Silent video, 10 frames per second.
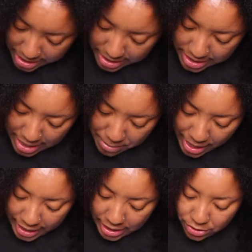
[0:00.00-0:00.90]
This
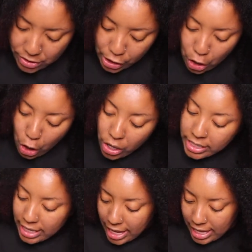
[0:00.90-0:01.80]
handbag includes a
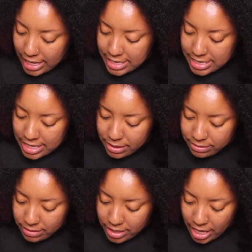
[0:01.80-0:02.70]
card case
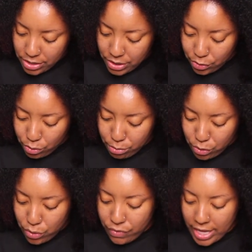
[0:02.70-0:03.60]
that you can
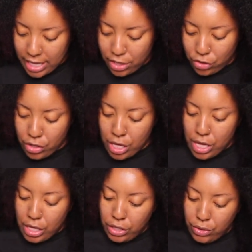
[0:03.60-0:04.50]
remove and
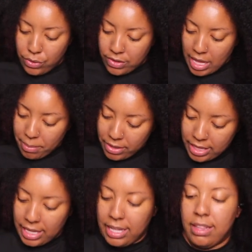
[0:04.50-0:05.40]
use
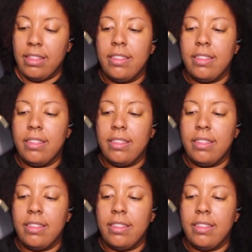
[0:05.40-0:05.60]
separately.